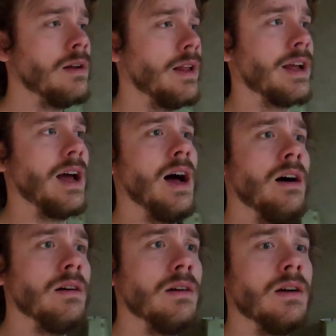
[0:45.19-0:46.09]
like,
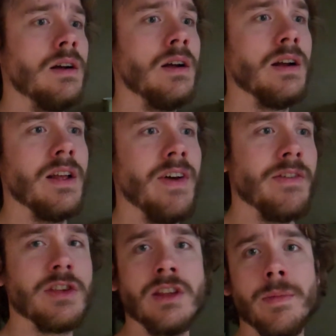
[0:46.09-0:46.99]
I'll, if I have
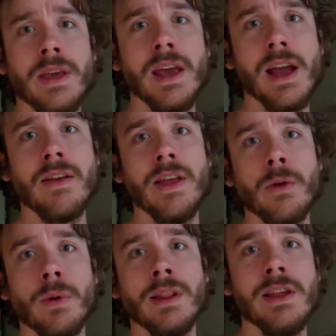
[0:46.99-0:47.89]
a stomach ache, I can like
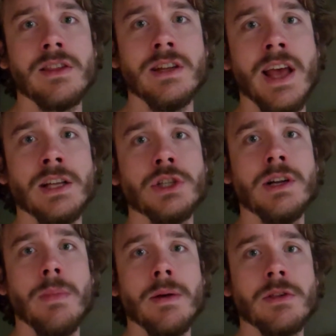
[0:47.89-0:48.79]
release the tension
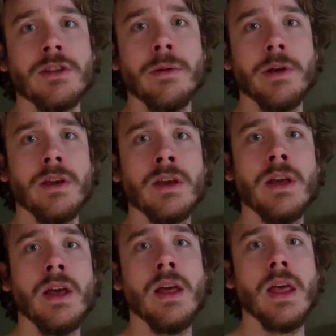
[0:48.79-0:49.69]
in my stomach
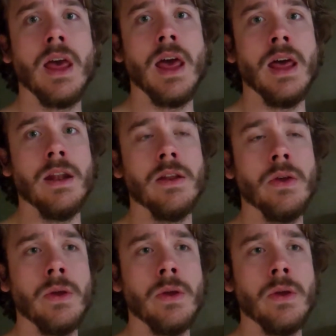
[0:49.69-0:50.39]
and